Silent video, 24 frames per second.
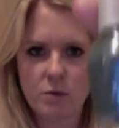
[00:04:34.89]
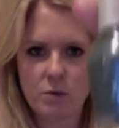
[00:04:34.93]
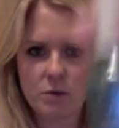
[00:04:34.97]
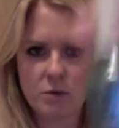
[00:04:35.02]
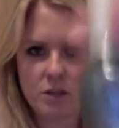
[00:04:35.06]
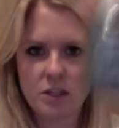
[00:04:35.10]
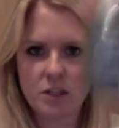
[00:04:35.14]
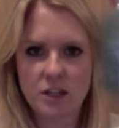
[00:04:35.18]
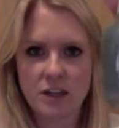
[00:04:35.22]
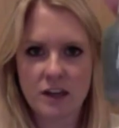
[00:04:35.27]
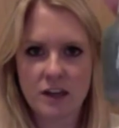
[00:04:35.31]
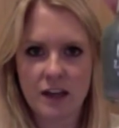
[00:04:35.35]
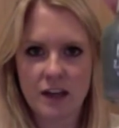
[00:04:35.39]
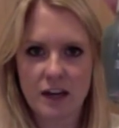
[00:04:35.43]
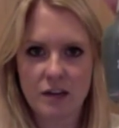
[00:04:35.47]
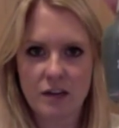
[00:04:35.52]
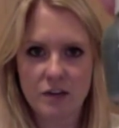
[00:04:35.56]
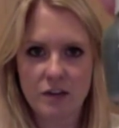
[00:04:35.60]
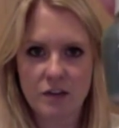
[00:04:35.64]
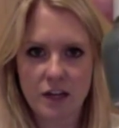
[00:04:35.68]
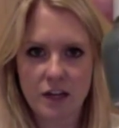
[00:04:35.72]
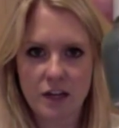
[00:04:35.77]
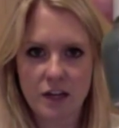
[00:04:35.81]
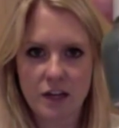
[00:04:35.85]
which I did a nail of
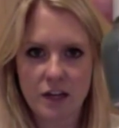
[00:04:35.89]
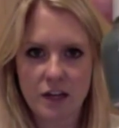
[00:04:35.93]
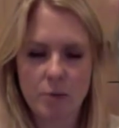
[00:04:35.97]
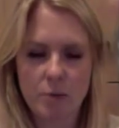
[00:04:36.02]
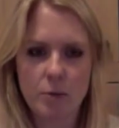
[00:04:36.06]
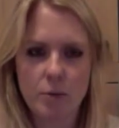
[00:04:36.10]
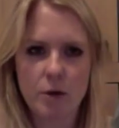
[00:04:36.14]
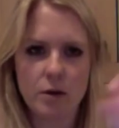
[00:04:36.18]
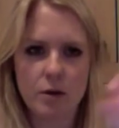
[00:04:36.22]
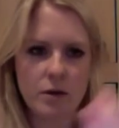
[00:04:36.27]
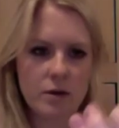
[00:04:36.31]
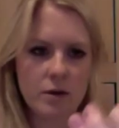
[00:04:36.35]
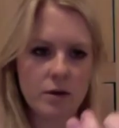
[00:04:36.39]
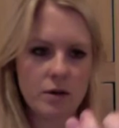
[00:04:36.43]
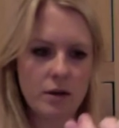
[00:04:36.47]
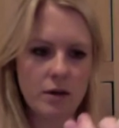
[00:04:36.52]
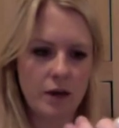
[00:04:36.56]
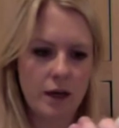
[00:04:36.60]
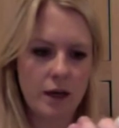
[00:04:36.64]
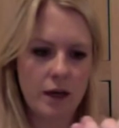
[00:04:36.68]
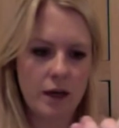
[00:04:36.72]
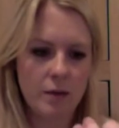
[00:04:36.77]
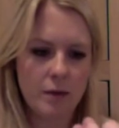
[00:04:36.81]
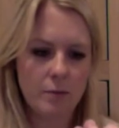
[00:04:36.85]
the day on my blog
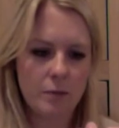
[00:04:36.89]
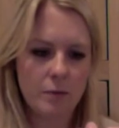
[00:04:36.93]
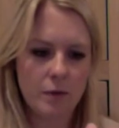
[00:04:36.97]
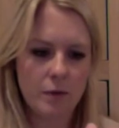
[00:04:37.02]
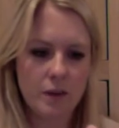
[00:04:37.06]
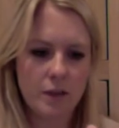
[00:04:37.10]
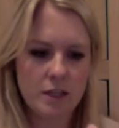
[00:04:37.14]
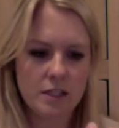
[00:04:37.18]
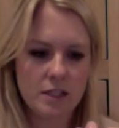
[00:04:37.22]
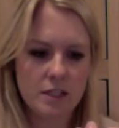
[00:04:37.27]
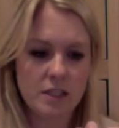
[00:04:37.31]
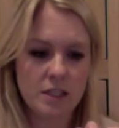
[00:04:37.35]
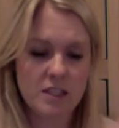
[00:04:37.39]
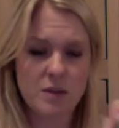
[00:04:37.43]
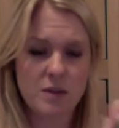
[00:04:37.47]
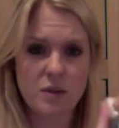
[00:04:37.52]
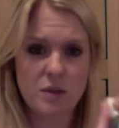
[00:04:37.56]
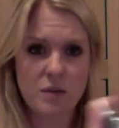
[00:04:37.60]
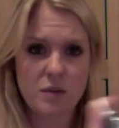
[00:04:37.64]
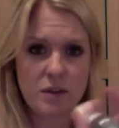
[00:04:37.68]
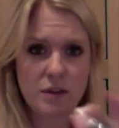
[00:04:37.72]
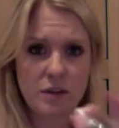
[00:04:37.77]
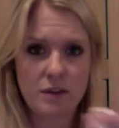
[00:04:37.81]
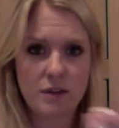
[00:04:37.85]
with this, which I
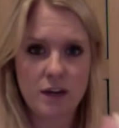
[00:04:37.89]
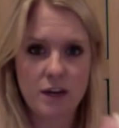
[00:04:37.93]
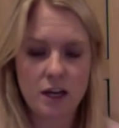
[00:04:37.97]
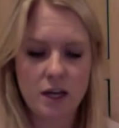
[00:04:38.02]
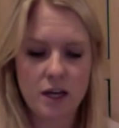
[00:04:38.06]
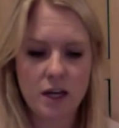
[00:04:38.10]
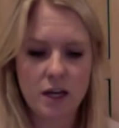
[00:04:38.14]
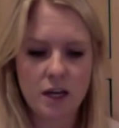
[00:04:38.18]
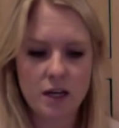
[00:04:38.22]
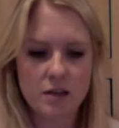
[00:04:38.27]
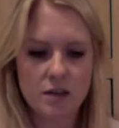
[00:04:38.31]
really, really like.